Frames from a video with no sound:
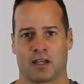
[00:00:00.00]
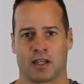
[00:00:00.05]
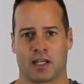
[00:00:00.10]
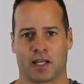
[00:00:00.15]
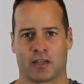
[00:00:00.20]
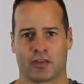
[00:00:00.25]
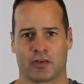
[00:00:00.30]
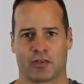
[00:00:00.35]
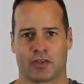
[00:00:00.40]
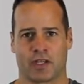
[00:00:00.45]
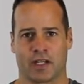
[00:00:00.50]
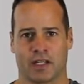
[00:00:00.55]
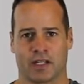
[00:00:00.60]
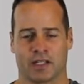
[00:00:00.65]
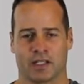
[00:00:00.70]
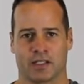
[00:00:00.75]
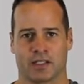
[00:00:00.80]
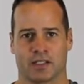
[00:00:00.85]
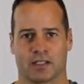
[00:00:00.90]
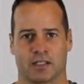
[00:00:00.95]
The other
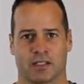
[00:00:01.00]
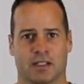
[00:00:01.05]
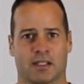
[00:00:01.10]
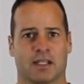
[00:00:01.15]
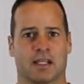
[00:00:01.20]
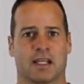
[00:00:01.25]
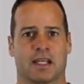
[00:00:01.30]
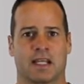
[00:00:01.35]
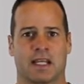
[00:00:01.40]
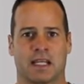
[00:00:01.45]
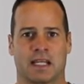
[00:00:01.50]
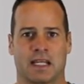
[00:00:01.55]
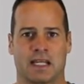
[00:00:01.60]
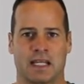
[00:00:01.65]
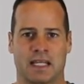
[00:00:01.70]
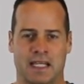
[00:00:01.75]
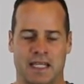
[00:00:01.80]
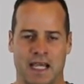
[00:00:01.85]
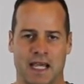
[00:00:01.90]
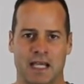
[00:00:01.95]

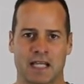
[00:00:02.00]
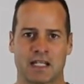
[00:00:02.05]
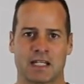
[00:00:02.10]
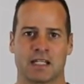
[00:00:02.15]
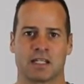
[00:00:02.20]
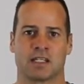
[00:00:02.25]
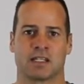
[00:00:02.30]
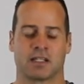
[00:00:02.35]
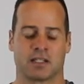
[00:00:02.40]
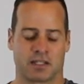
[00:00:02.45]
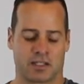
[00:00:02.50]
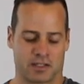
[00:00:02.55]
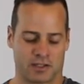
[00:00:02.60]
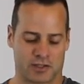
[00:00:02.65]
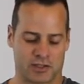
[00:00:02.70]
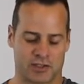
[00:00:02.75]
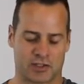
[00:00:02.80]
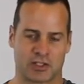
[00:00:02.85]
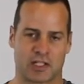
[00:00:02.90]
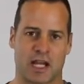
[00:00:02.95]
thing,
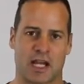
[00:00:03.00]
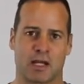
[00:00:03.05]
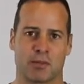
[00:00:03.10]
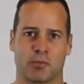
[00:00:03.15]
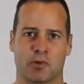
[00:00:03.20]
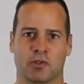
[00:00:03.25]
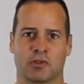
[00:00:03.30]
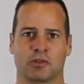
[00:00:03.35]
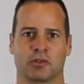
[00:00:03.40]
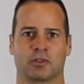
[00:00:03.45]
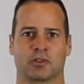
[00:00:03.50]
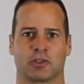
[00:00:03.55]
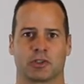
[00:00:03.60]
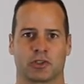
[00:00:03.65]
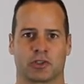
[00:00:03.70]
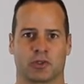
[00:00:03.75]
get stable